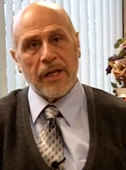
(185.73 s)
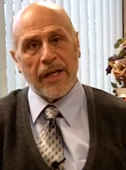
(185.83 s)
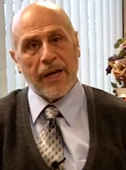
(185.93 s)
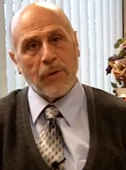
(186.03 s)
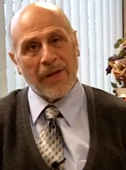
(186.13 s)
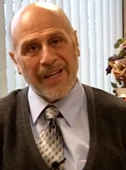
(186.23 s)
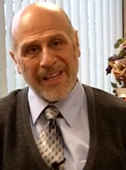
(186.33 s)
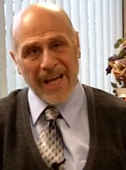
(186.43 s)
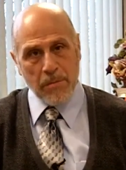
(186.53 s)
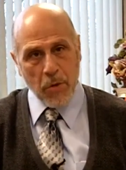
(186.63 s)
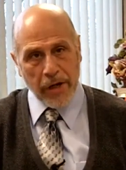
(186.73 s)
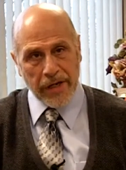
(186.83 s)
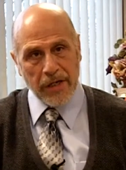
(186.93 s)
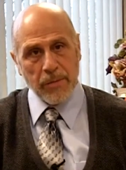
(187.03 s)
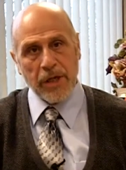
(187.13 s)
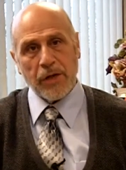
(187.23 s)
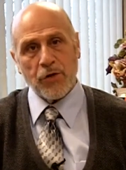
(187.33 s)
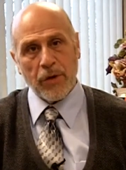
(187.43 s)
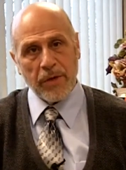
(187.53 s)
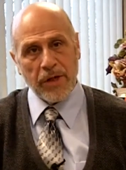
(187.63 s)
and I would like that money to be
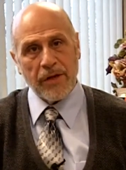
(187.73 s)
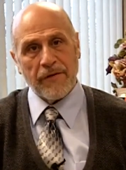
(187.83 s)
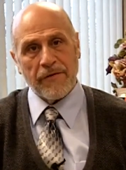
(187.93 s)
contributed to